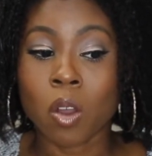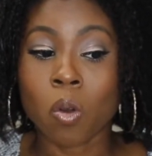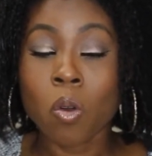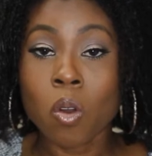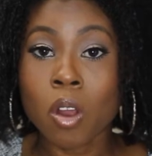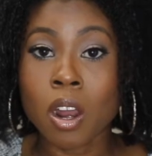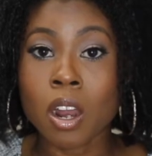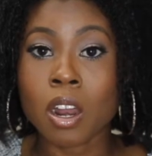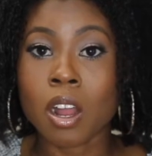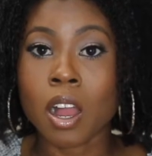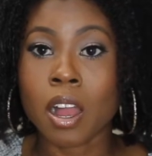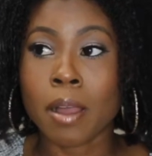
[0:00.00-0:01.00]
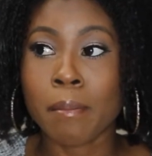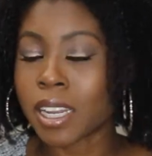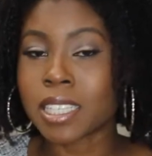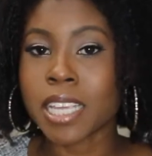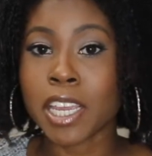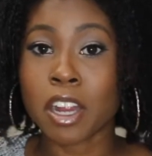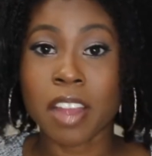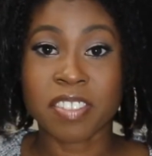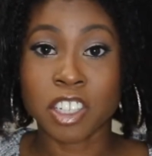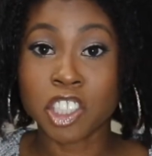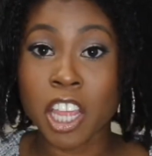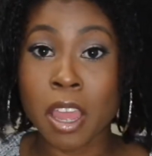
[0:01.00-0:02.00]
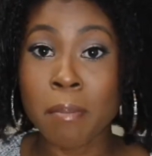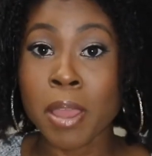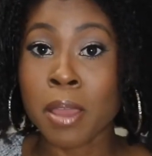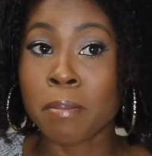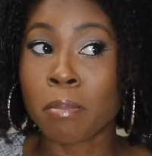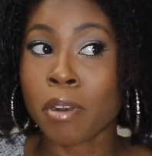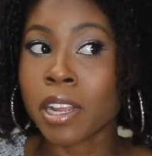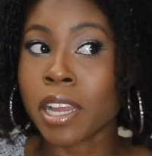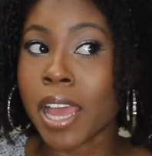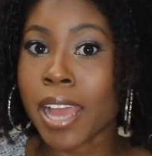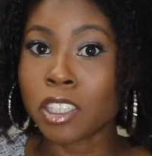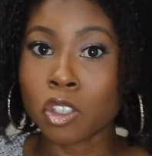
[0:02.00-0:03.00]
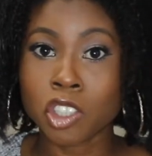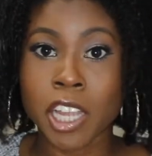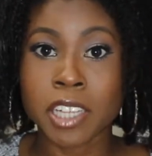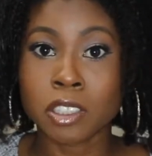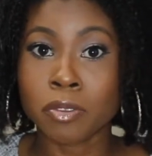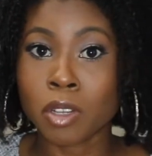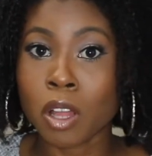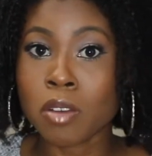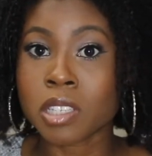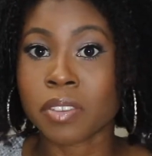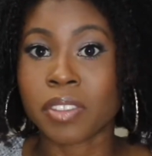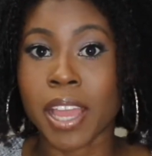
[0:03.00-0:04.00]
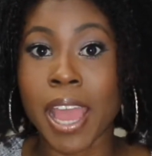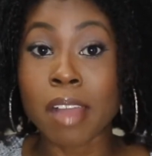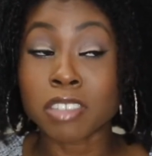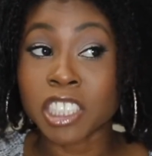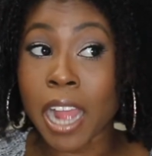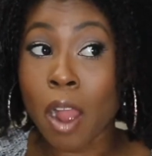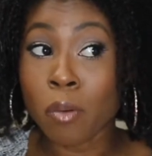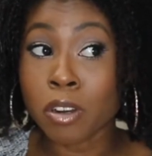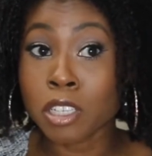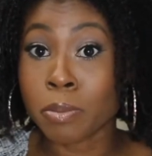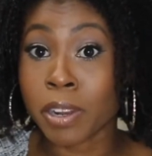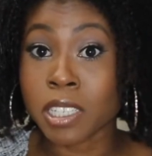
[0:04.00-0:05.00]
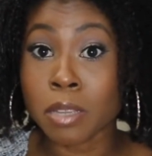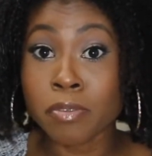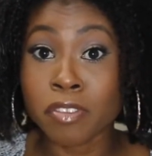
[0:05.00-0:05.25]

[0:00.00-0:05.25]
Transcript: Or let's say you're at the gym, bring an extra change of clothes. If they have showers, bring some